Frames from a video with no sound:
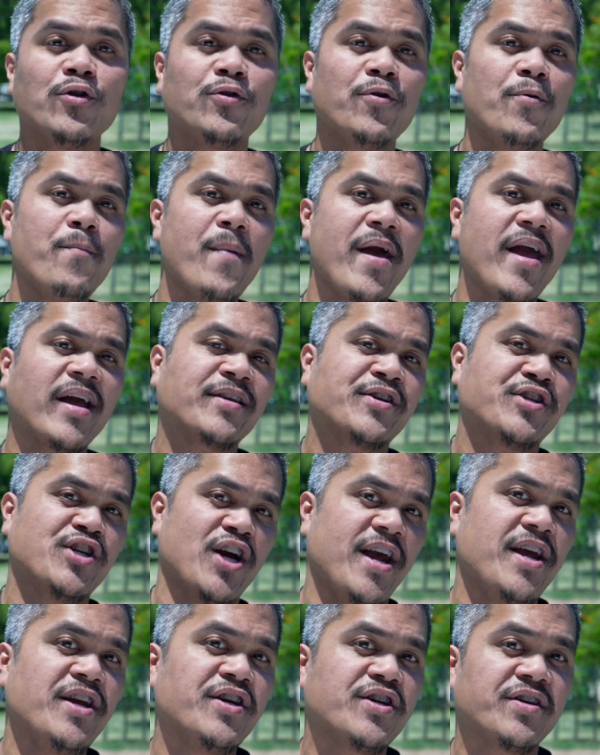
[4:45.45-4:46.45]
to make
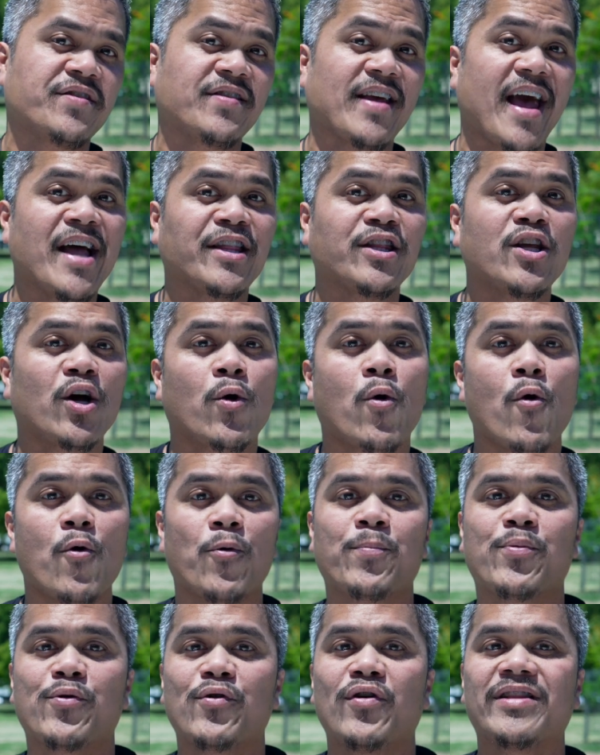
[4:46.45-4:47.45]
changes at the
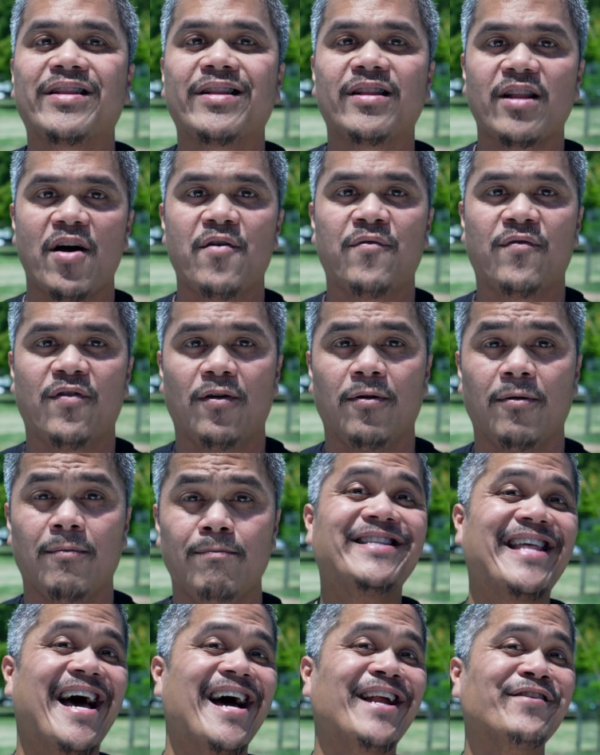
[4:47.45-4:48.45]
corporate level.
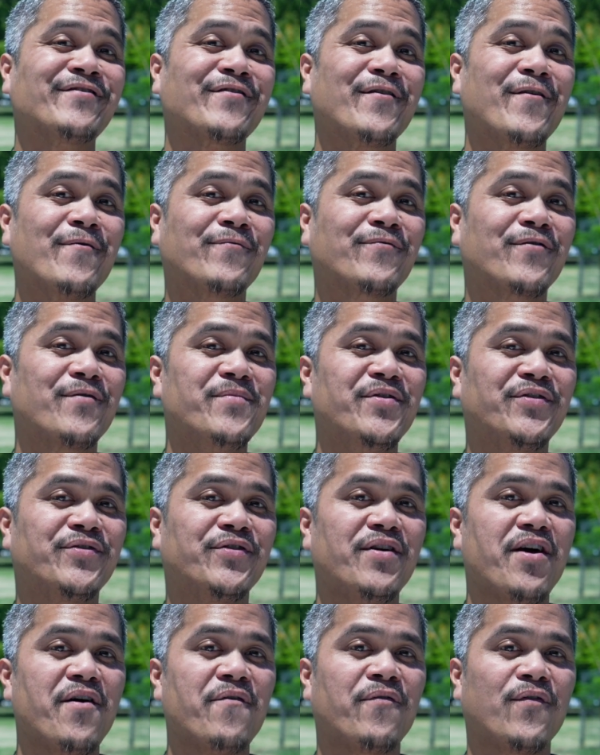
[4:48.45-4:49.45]
That is all from me
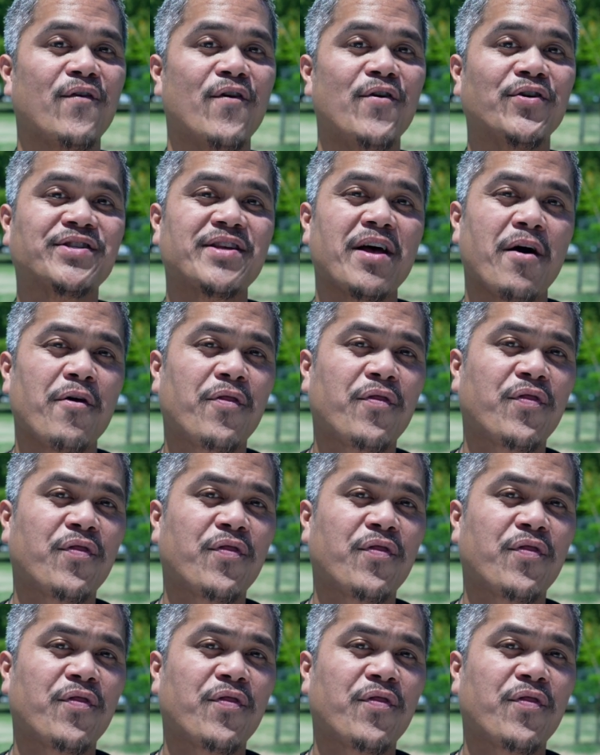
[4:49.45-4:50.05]
today, folks.